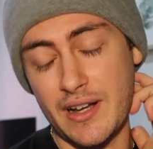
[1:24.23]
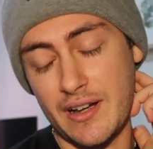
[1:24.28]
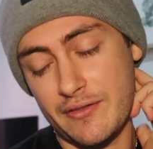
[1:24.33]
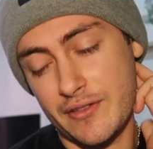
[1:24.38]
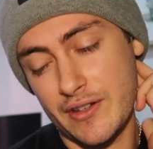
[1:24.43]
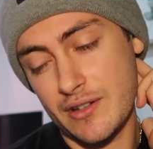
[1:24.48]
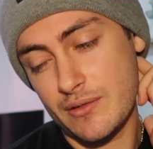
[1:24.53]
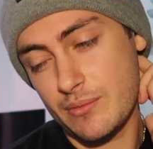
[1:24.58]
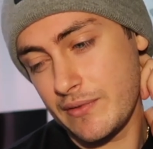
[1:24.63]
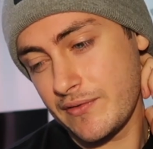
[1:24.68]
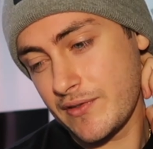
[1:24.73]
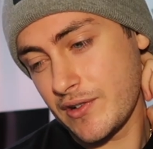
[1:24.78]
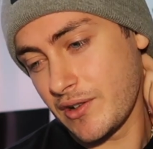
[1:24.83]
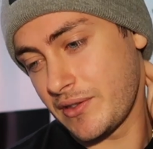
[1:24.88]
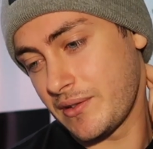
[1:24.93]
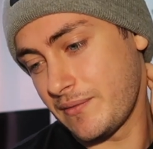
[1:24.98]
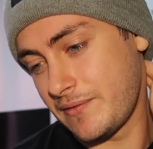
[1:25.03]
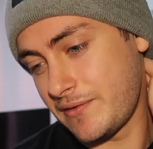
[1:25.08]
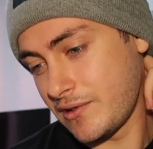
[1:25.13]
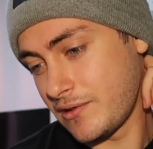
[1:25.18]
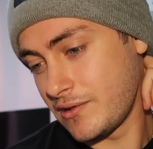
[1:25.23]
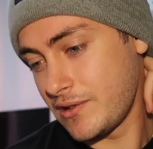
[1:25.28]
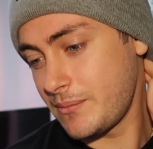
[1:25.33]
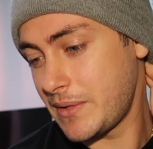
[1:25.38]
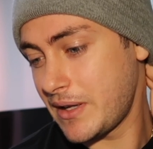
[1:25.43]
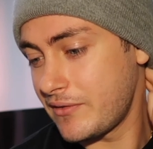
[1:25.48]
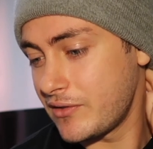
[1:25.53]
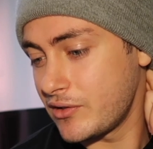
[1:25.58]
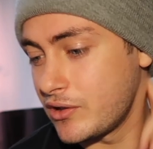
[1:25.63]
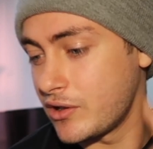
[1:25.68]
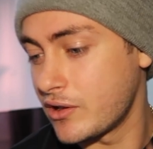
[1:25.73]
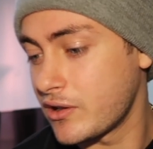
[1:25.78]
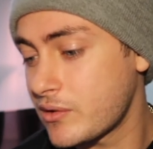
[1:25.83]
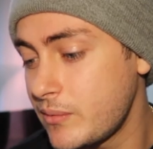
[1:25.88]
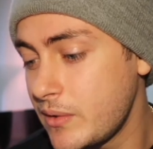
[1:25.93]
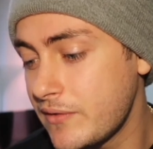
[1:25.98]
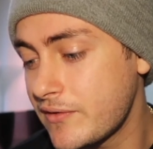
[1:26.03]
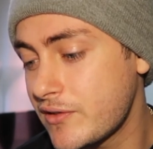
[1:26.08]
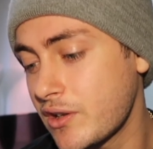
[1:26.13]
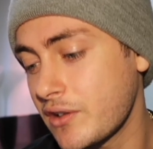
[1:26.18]
I think we've got them for, let me have a look,
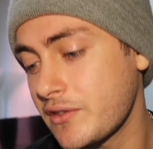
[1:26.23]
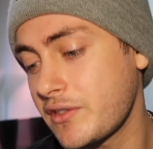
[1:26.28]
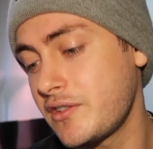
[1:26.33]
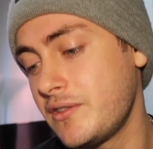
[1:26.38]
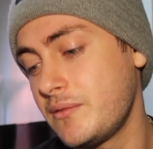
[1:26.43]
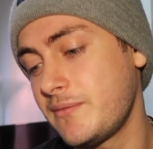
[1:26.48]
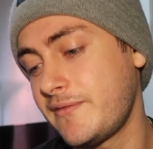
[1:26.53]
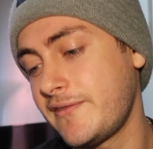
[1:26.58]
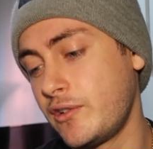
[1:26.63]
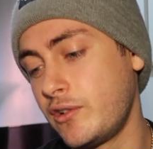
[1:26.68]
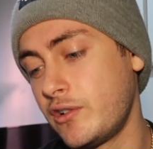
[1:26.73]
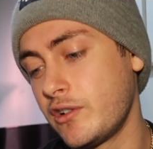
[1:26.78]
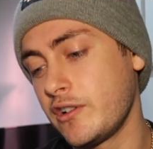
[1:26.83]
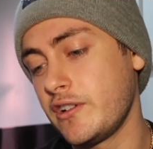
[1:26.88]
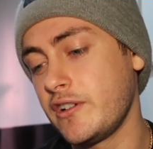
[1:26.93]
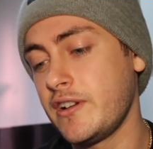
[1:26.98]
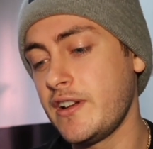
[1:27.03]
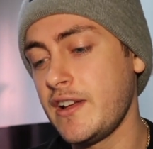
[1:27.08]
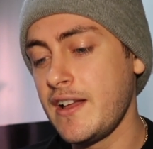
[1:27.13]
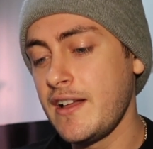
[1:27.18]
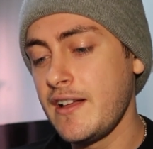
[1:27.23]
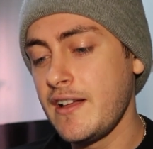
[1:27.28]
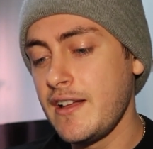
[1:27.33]
we've got them for